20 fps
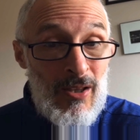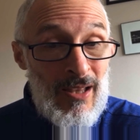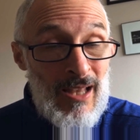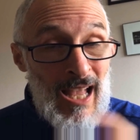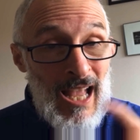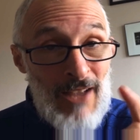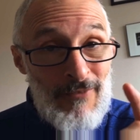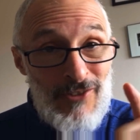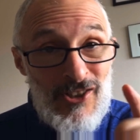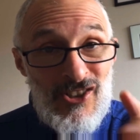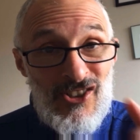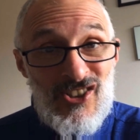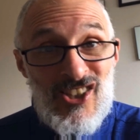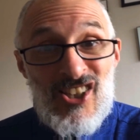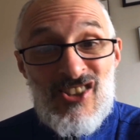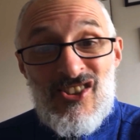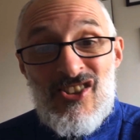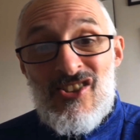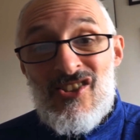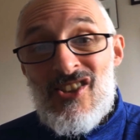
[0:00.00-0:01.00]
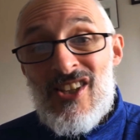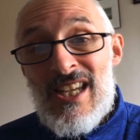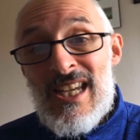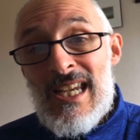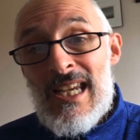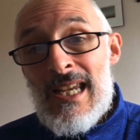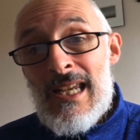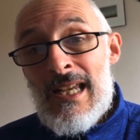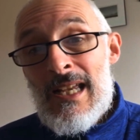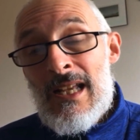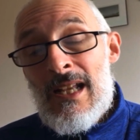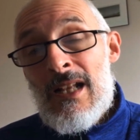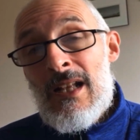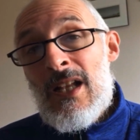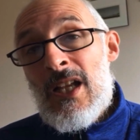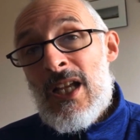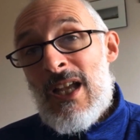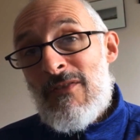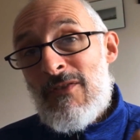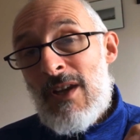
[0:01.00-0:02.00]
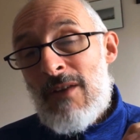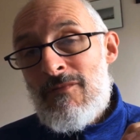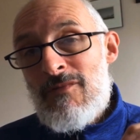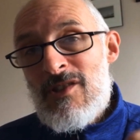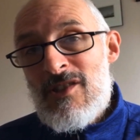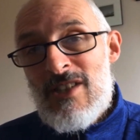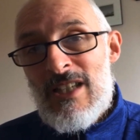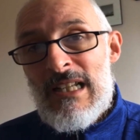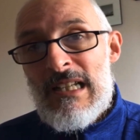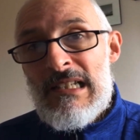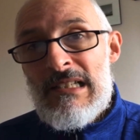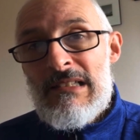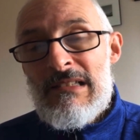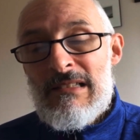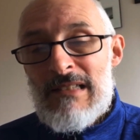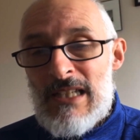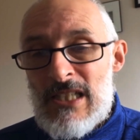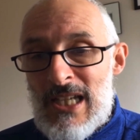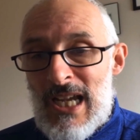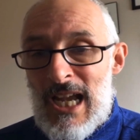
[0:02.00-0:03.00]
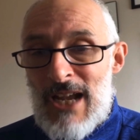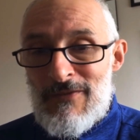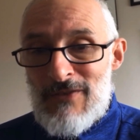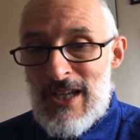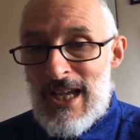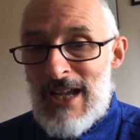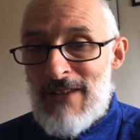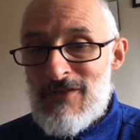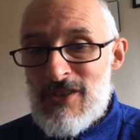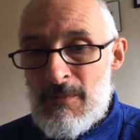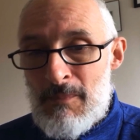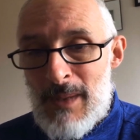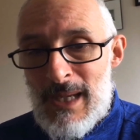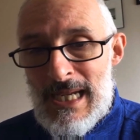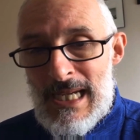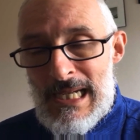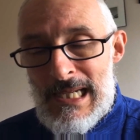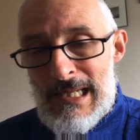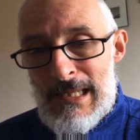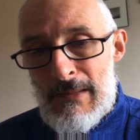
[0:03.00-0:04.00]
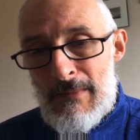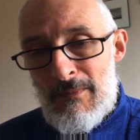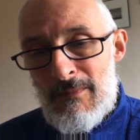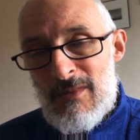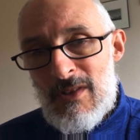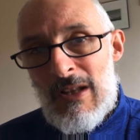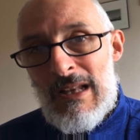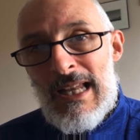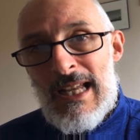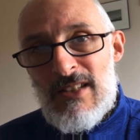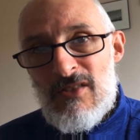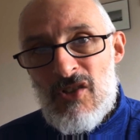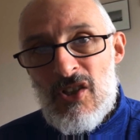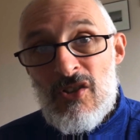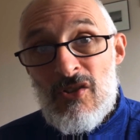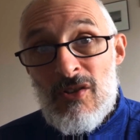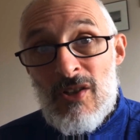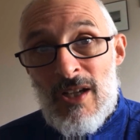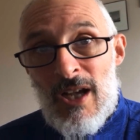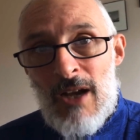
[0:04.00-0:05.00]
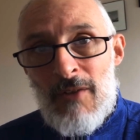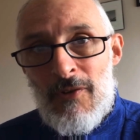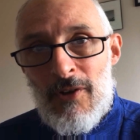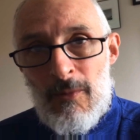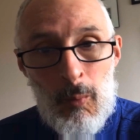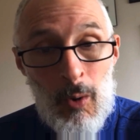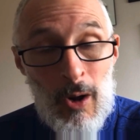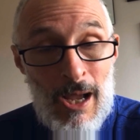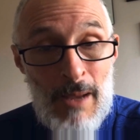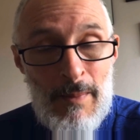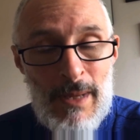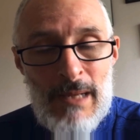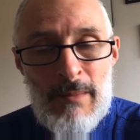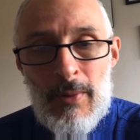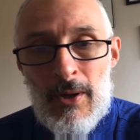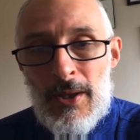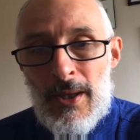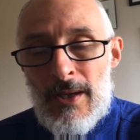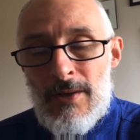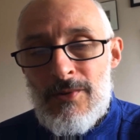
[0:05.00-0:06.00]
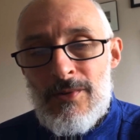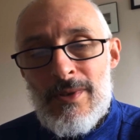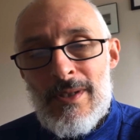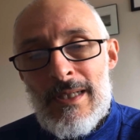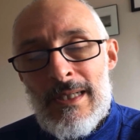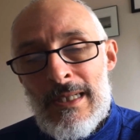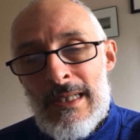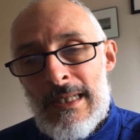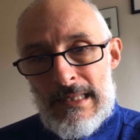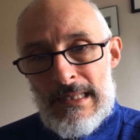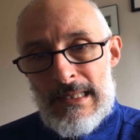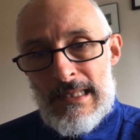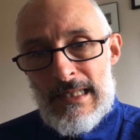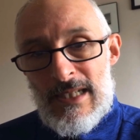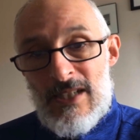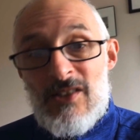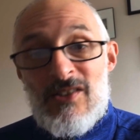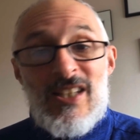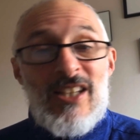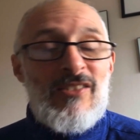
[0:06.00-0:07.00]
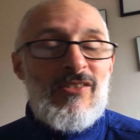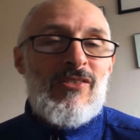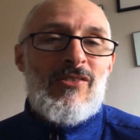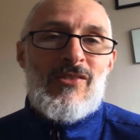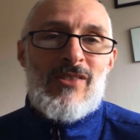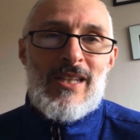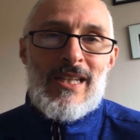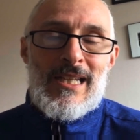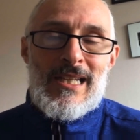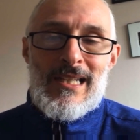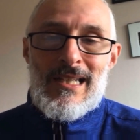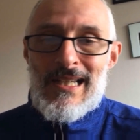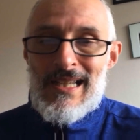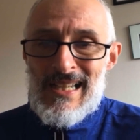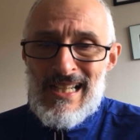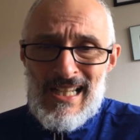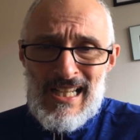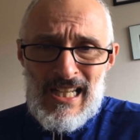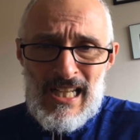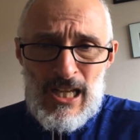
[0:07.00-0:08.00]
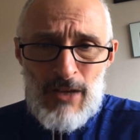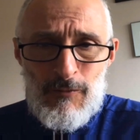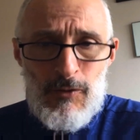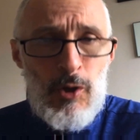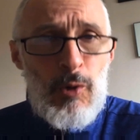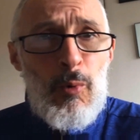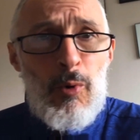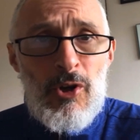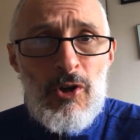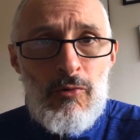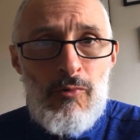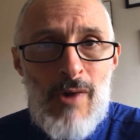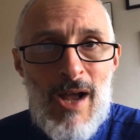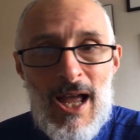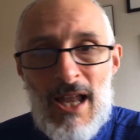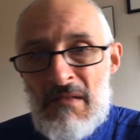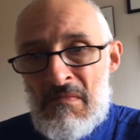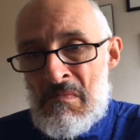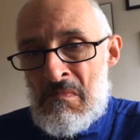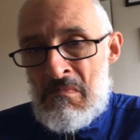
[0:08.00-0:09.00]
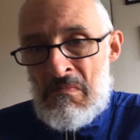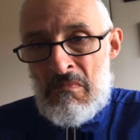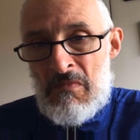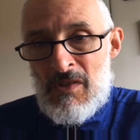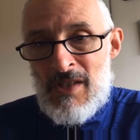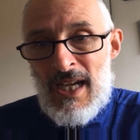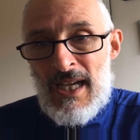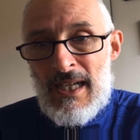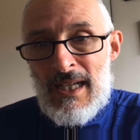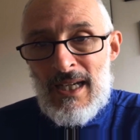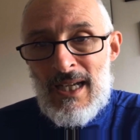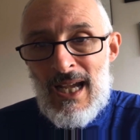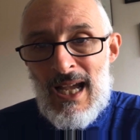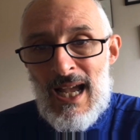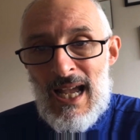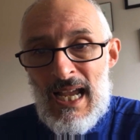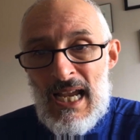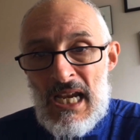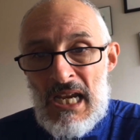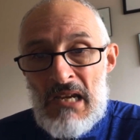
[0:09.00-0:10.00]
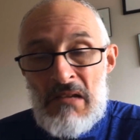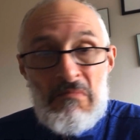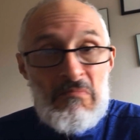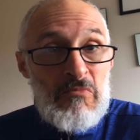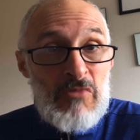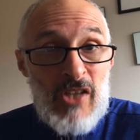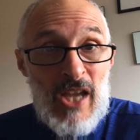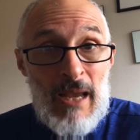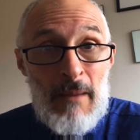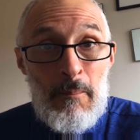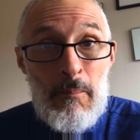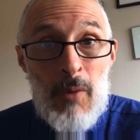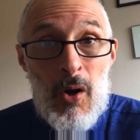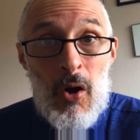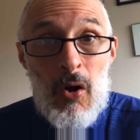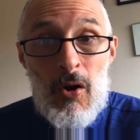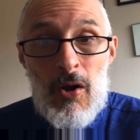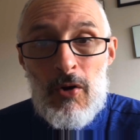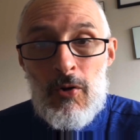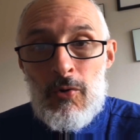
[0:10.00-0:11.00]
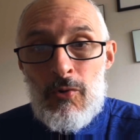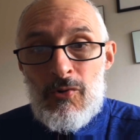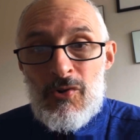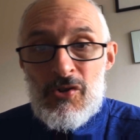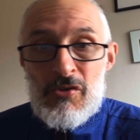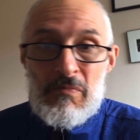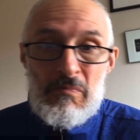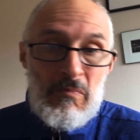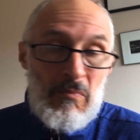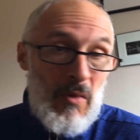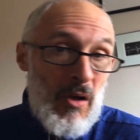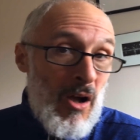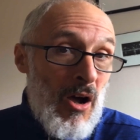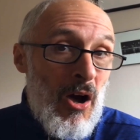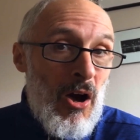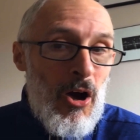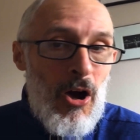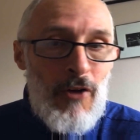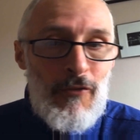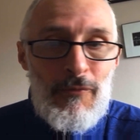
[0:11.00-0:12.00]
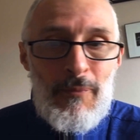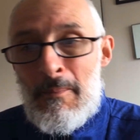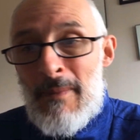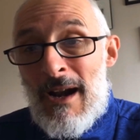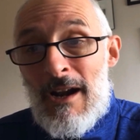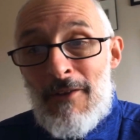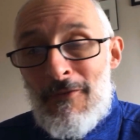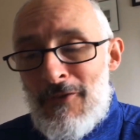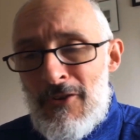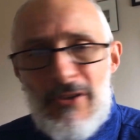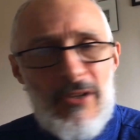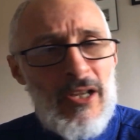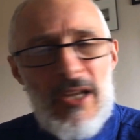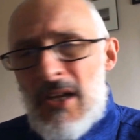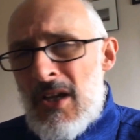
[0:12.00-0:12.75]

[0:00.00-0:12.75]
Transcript: have consistency, you have to have resilience, and you have to have speed. So let's just cover what I mean by those. Consistency. If you want to run 10k, 10 miles, half marathon,